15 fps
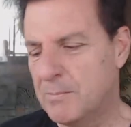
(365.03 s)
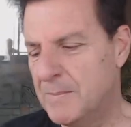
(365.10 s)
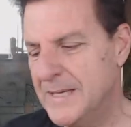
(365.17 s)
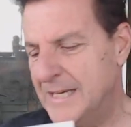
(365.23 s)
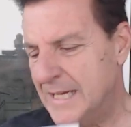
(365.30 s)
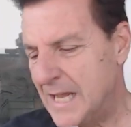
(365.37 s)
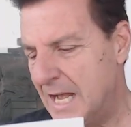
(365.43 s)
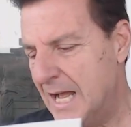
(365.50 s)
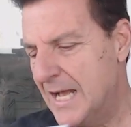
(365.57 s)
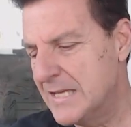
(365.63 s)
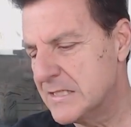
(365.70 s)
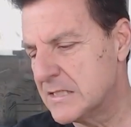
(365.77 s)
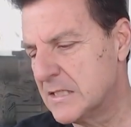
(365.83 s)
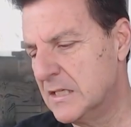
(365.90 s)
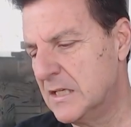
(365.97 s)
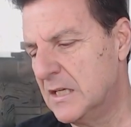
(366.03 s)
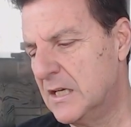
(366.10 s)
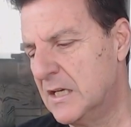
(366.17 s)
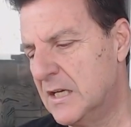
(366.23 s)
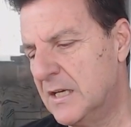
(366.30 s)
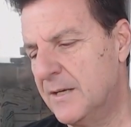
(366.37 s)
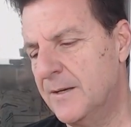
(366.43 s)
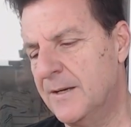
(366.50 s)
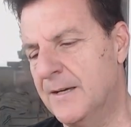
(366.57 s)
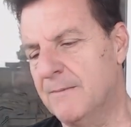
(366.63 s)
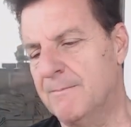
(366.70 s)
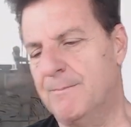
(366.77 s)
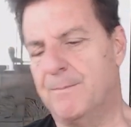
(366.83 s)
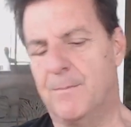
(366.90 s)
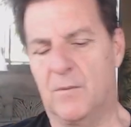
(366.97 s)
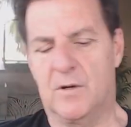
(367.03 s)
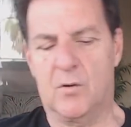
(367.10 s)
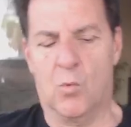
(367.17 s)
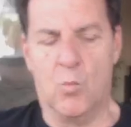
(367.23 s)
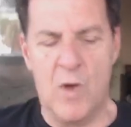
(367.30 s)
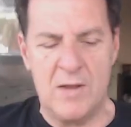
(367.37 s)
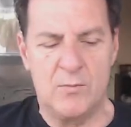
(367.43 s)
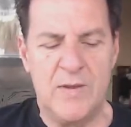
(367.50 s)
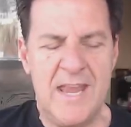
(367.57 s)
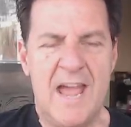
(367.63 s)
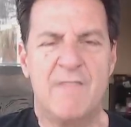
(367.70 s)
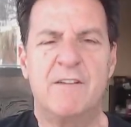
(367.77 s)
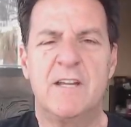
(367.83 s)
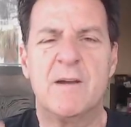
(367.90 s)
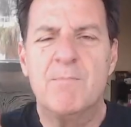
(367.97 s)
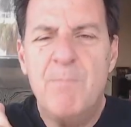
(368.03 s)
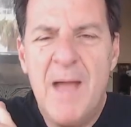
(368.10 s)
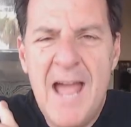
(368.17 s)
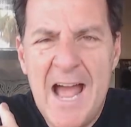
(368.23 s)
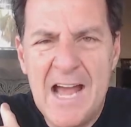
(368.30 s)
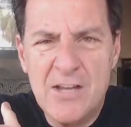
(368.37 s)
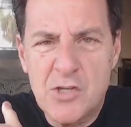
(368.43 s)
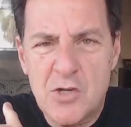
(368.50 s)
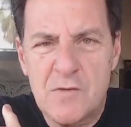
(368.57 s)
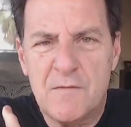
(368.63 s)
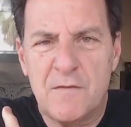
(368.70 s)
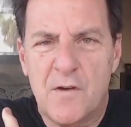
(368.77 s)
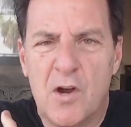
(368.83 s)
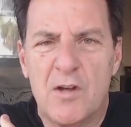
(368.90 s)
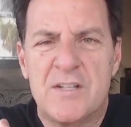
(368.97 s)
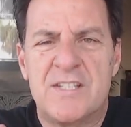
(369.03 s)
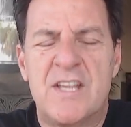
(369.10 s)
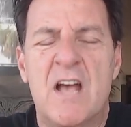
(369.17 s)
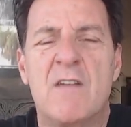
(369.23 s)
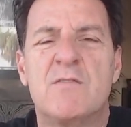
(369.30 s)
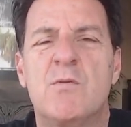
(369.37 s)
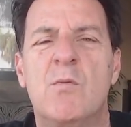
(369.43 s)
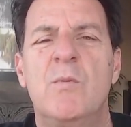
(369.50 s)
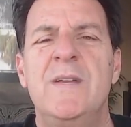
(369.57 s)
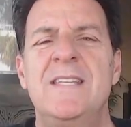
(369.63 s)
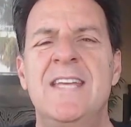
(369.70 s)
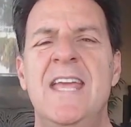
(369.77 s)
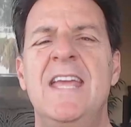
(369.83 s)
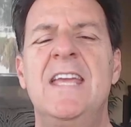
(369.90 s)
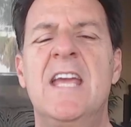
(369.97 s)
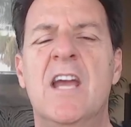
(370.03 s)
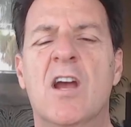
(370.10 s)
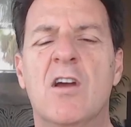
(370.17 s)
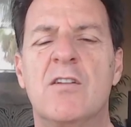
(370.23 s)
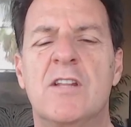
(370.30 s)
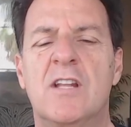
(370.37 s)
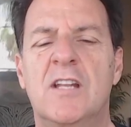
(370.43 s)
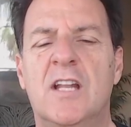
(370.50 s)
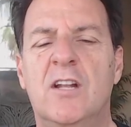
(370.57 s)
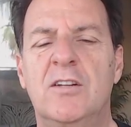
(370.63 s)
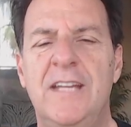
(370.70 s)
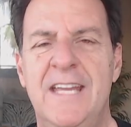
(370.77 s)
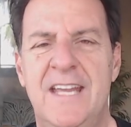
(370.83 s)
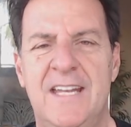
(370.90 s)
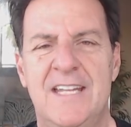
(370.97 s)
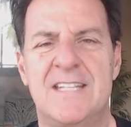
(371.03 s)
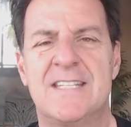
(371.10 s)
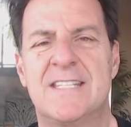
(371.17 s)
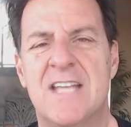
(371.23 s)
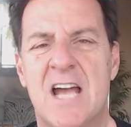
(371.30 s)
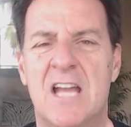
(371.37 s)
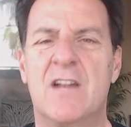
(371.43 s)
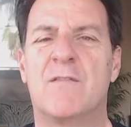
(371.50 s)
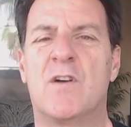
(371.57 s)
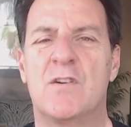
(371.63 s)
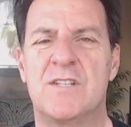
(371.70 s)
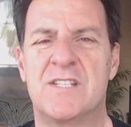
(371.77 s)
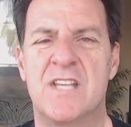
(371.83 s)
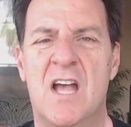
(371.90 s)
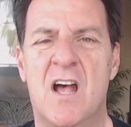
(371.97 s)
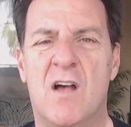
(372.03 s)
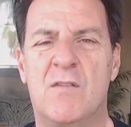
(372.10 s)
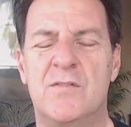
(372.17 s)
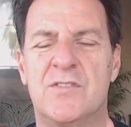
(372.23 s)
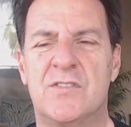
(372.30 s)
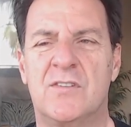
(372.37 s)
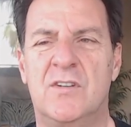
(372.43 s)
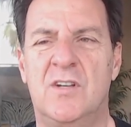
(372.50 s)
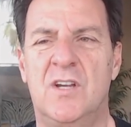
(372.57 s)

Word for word: Because when we have compassion for ourselves, when we take care of the little kid inside of ourselves,